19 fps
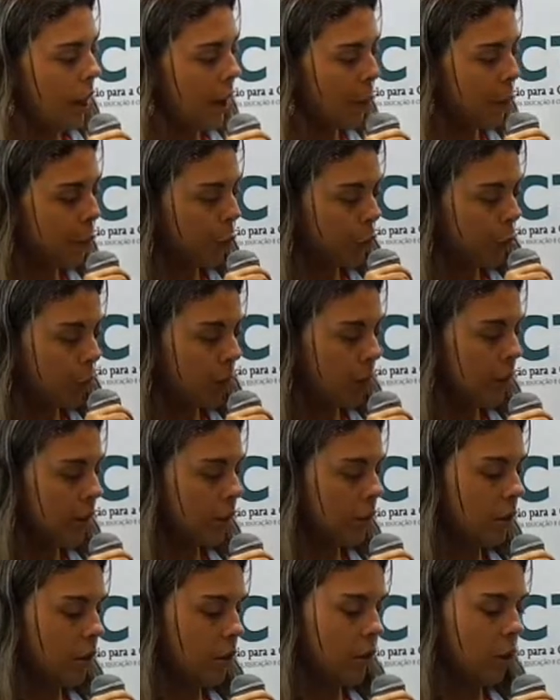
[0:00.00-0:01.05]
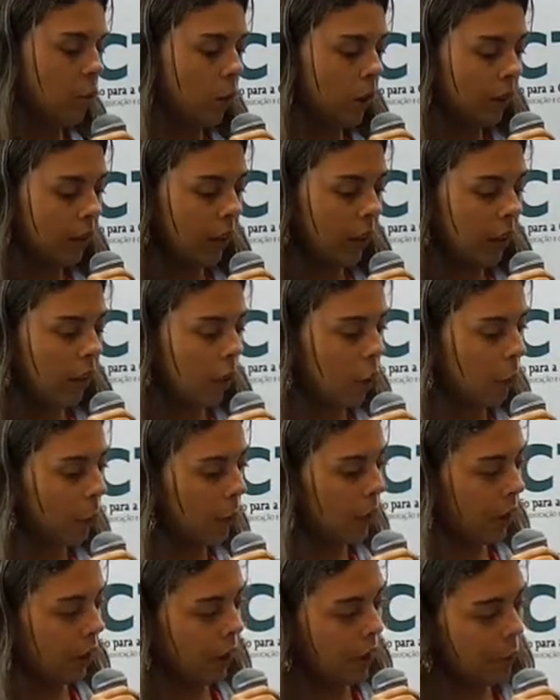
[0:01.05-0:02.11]
and through it one can
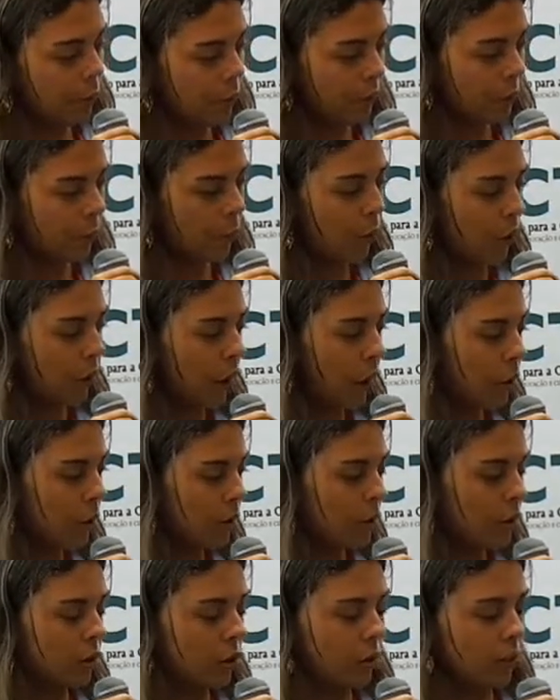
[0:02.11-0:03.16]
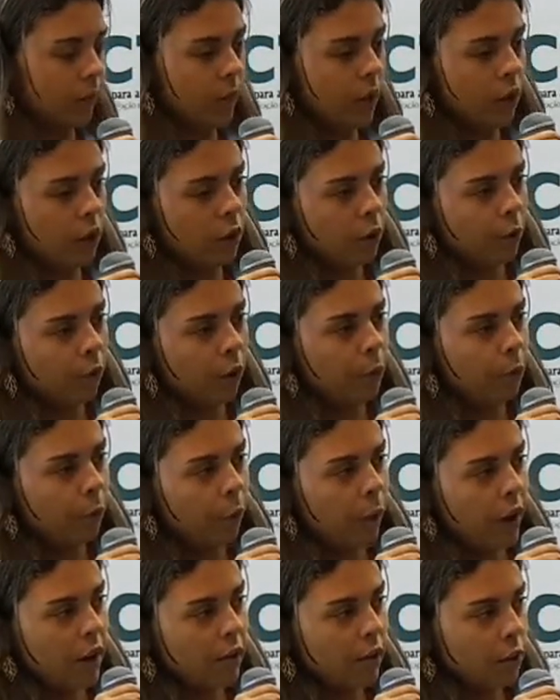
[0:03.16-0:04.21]
communicate with someone else, form
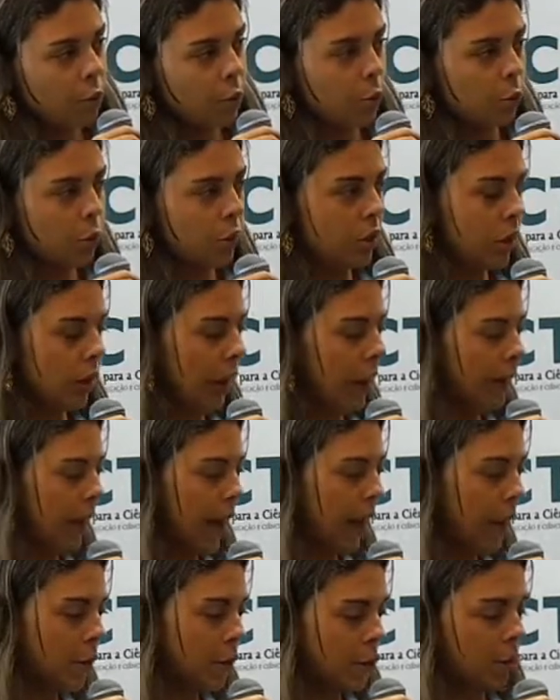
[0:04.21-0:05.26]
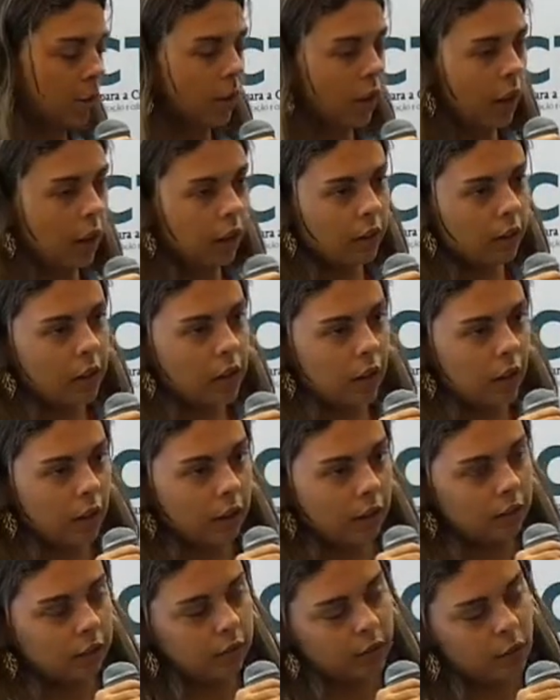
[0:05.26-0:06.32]
phrases choosing an action and
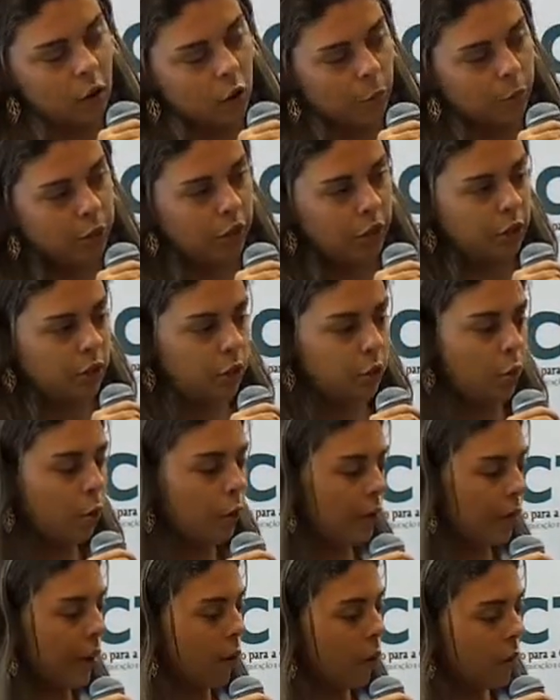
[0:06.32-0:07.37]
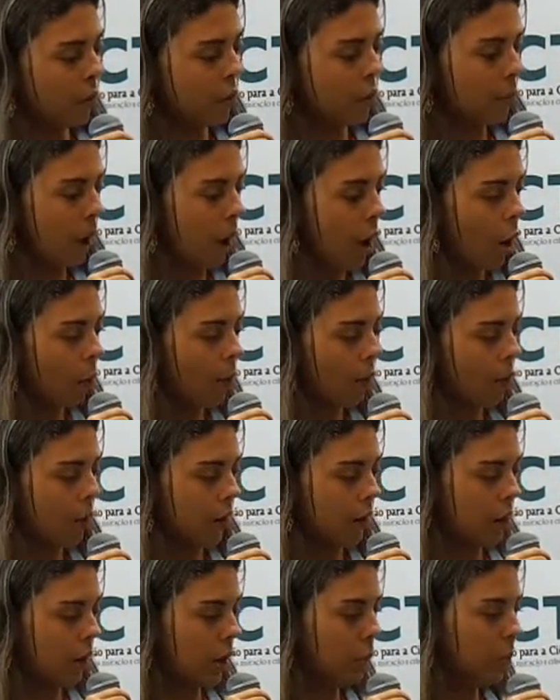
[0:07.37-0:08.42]
an object. So if I want some help, for
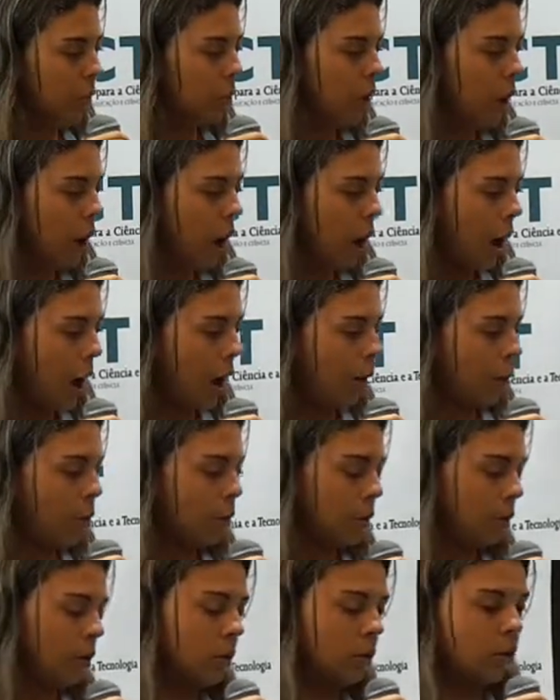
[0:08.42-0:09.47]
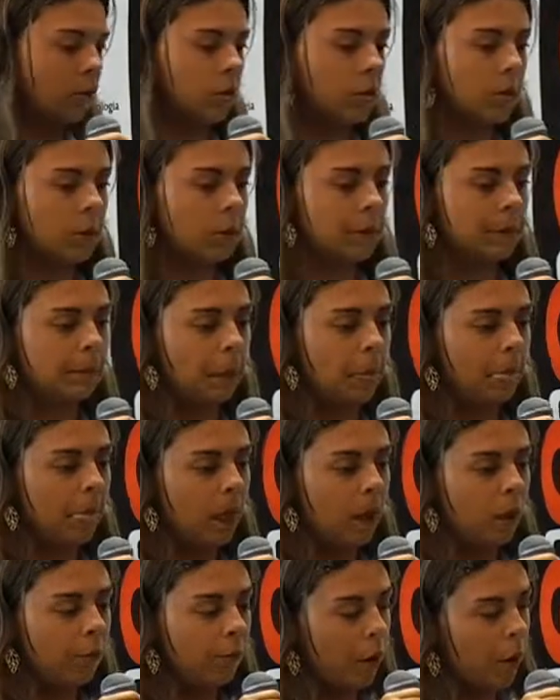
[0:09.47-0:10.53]
example, I could
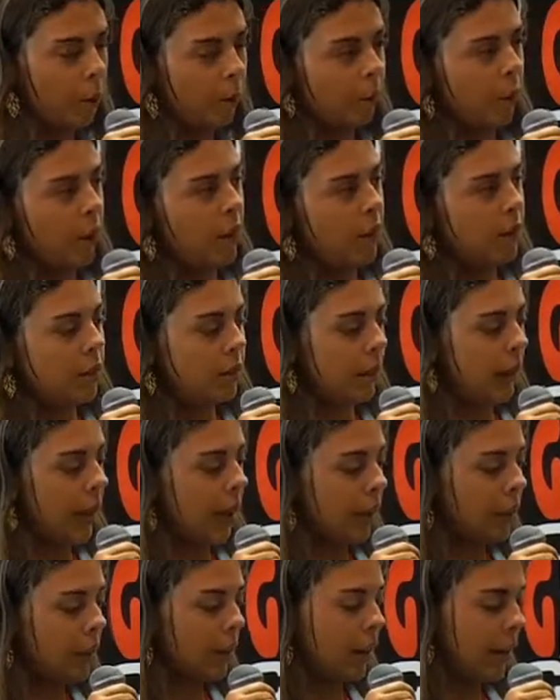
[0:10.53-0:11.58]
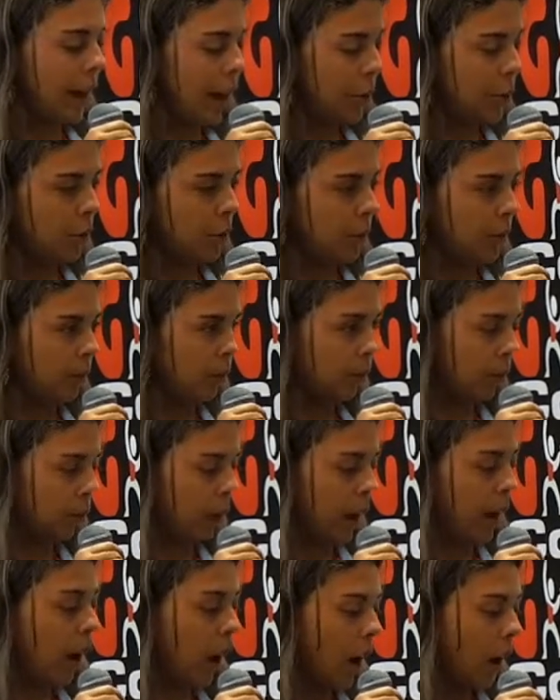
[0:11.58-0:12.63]
form a phrase selecting an action.
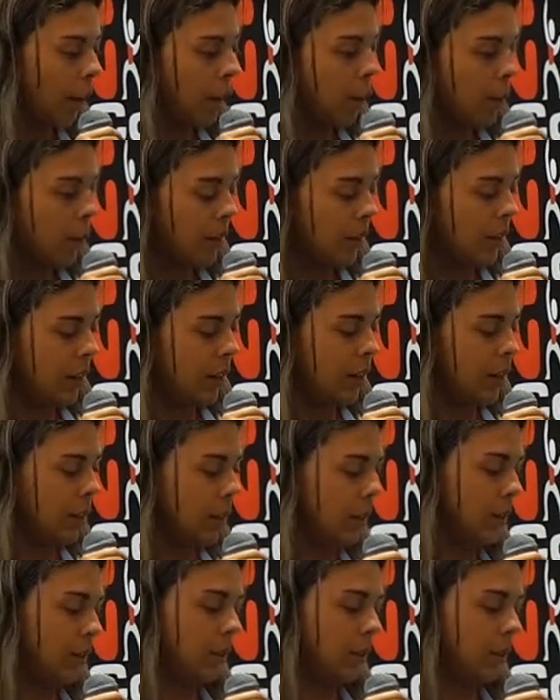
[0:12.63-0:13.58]
A card represents